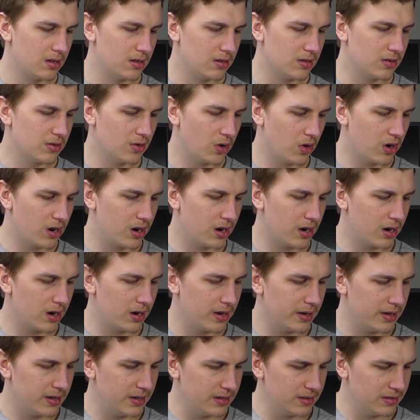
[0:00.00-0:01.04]
Your
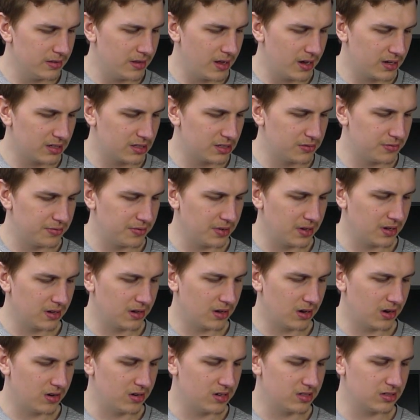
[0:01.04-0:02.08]
index
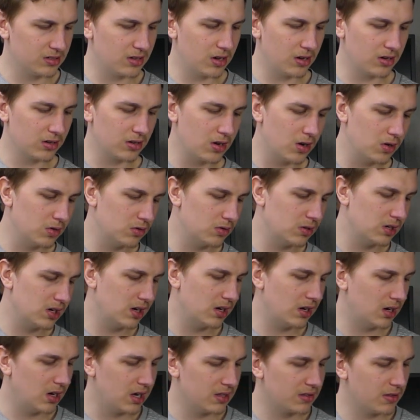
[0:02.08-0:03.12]
finger is gonna go
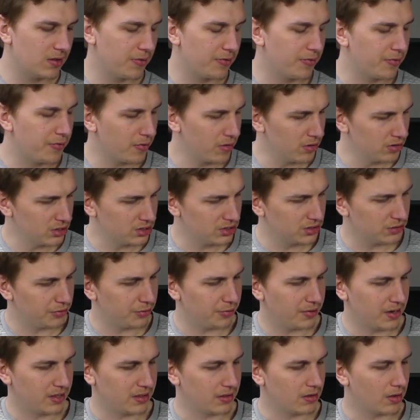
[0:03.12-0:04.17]
at the 1st
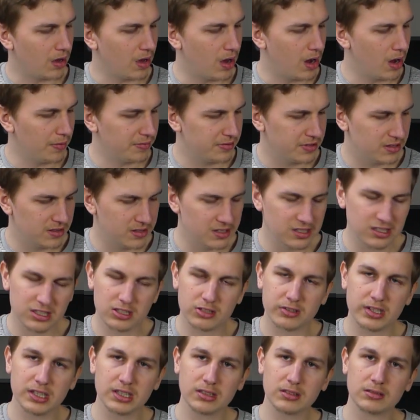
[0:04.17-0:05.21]
fret of the D
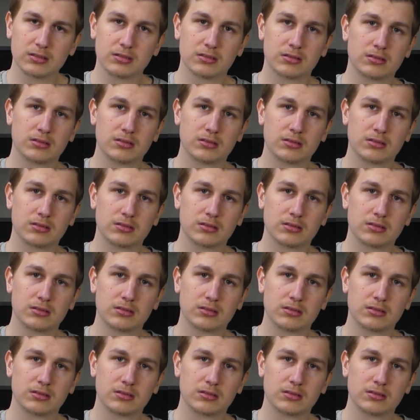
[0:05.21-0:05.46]
string.